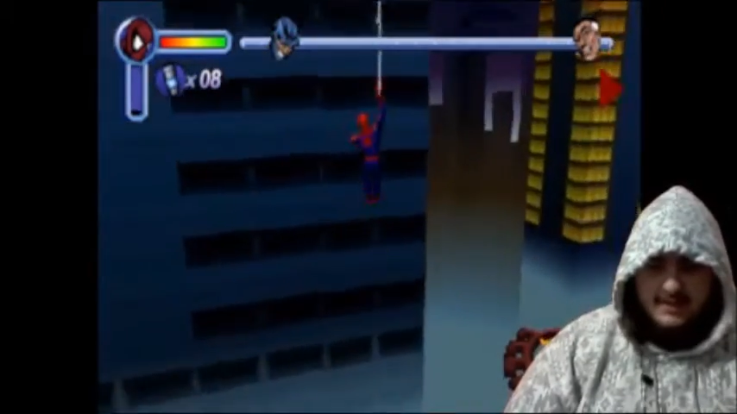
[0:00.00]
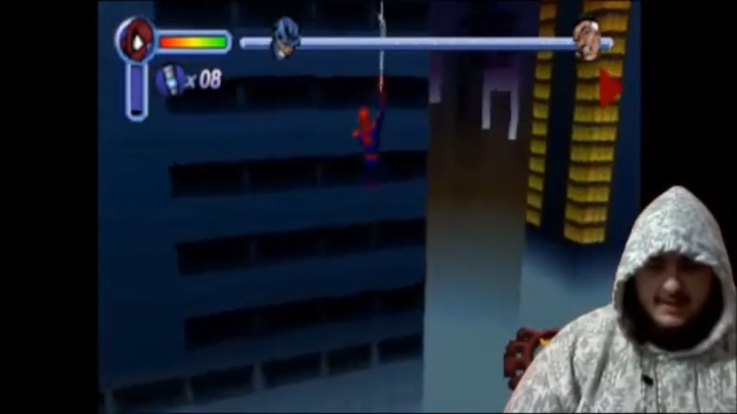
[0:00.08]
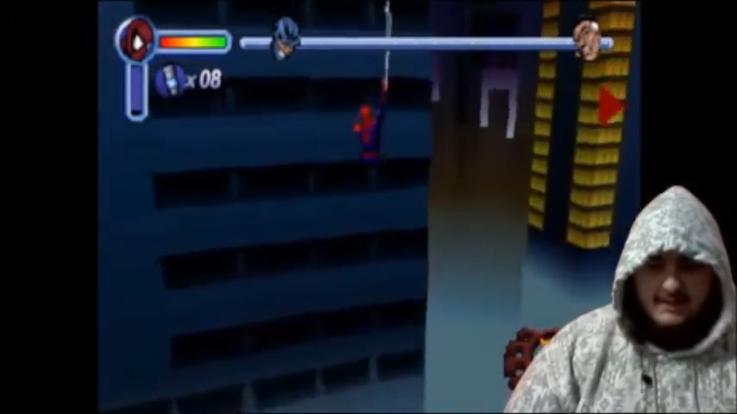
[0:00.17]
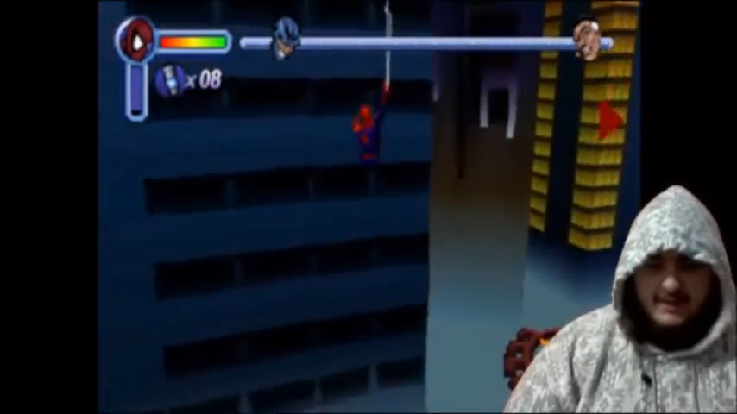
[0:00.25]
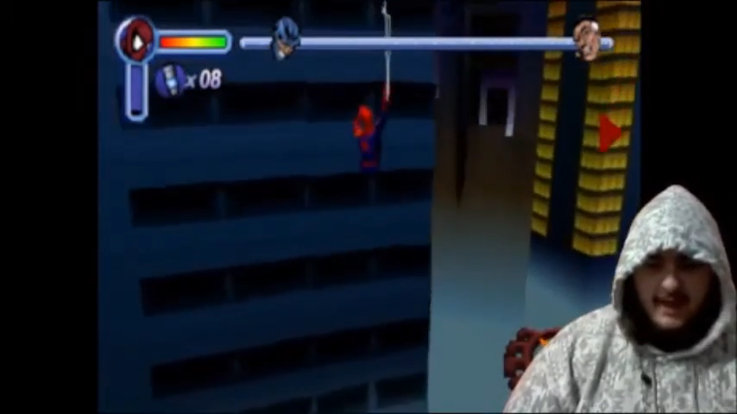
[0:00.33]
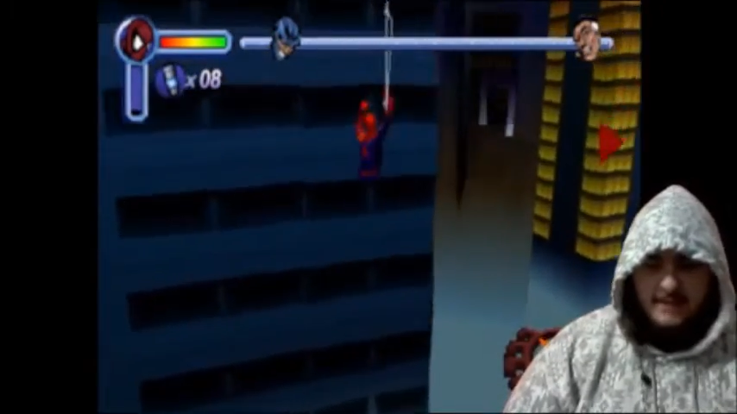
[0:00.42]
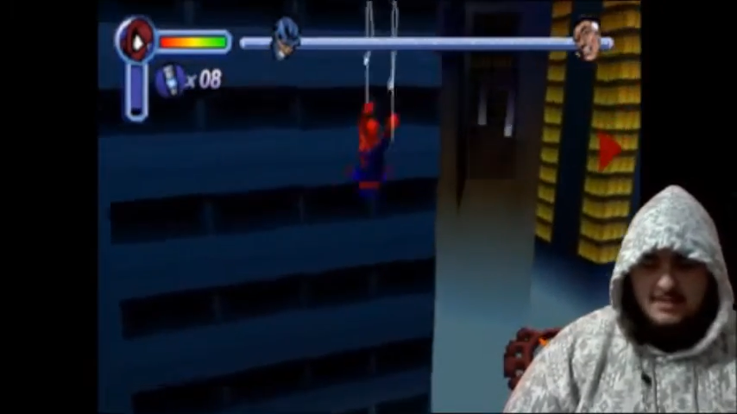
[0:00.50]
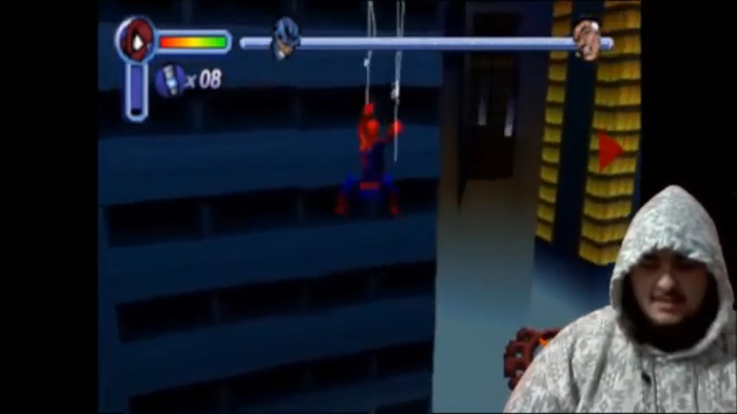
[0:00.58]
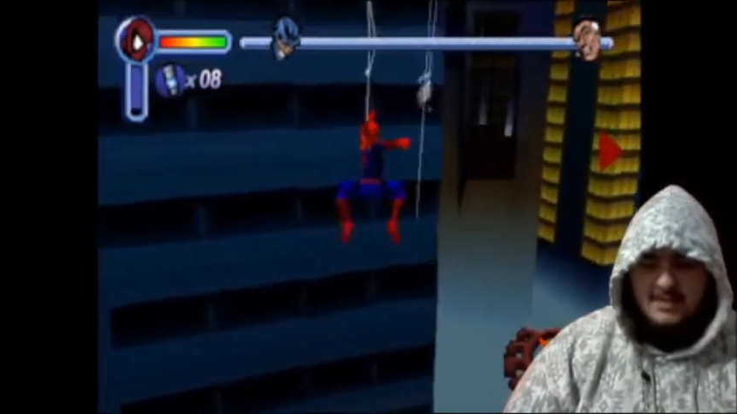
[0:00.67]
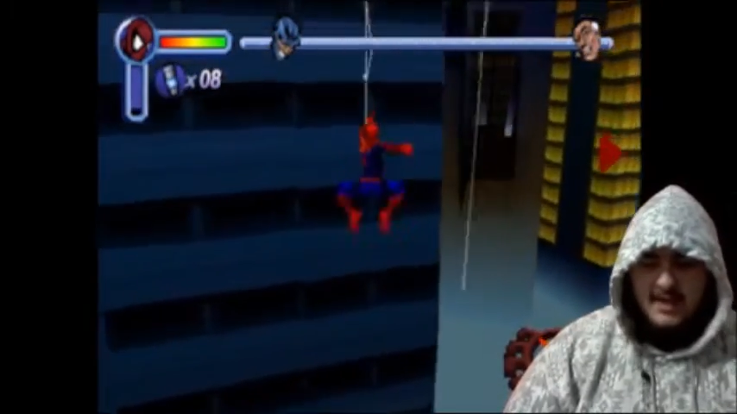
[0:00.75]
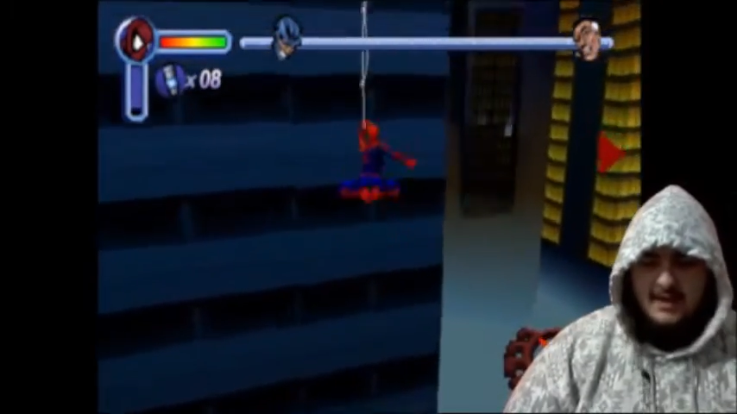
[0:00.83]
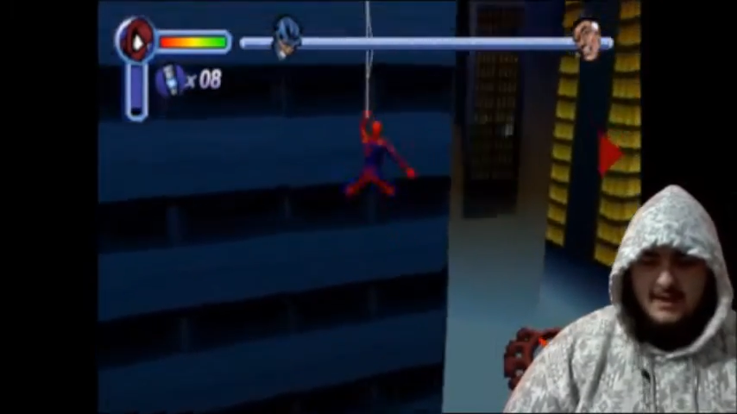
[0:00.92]
The game just
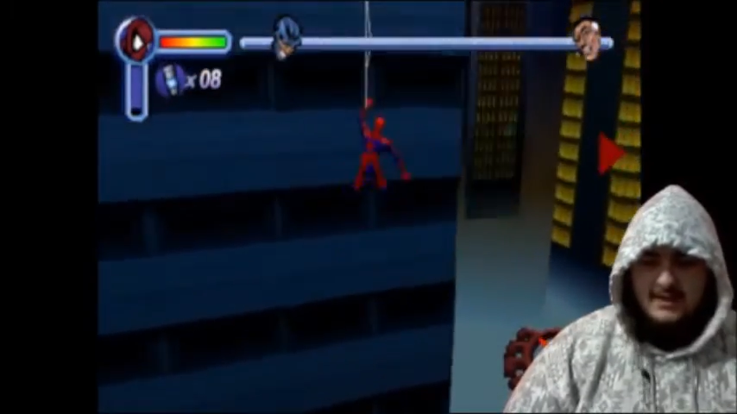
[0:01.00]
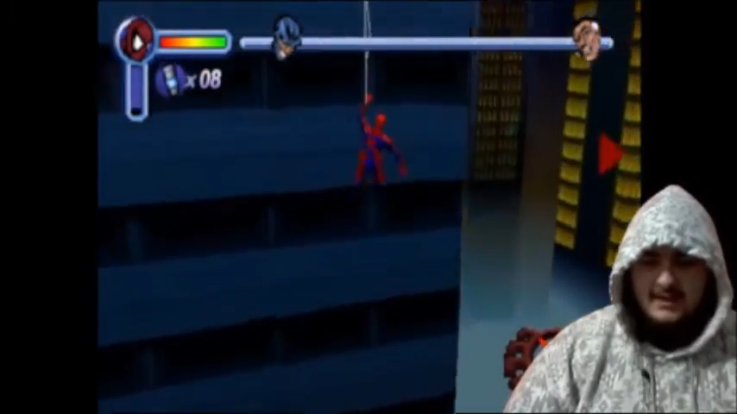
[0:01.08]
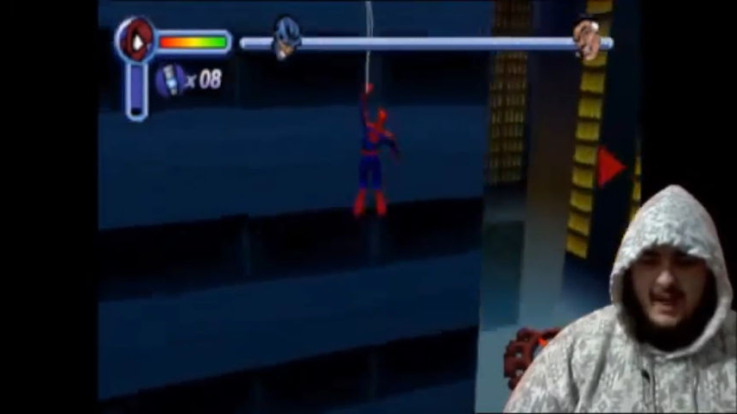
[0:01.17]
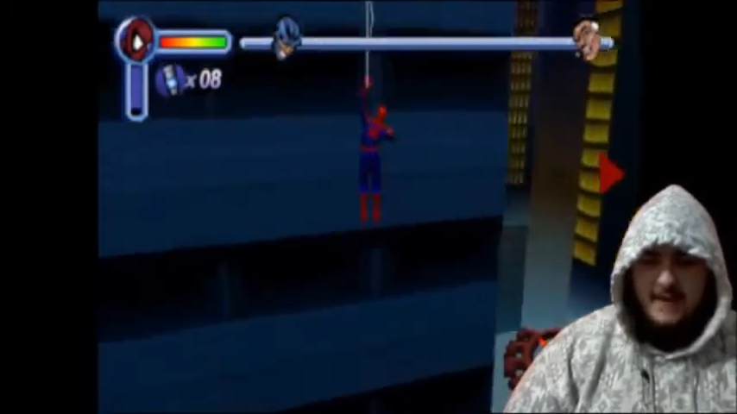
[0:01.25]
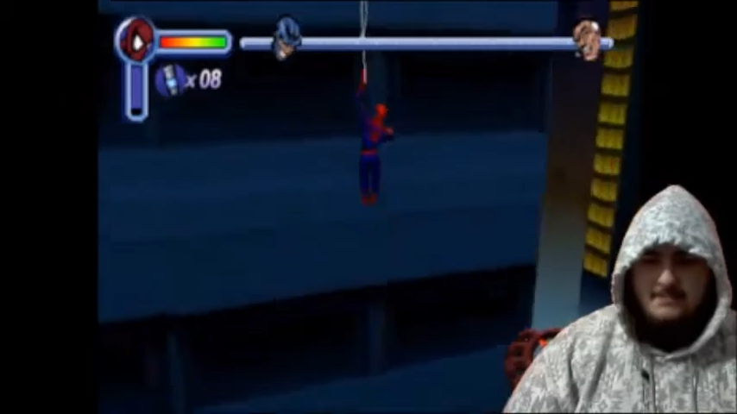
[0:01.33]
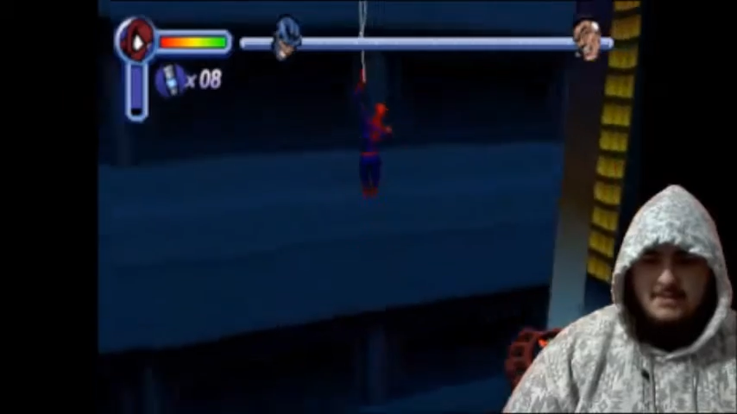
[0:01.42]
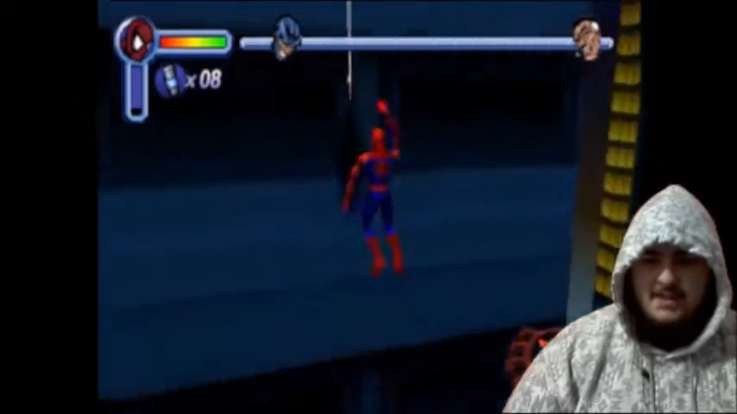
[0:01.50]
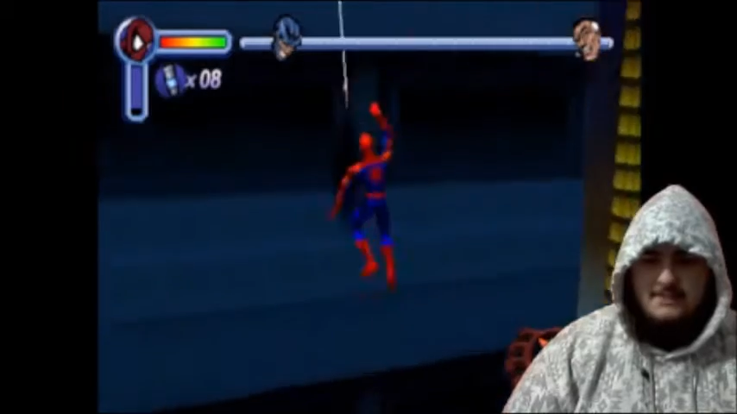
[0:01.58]
said, the game just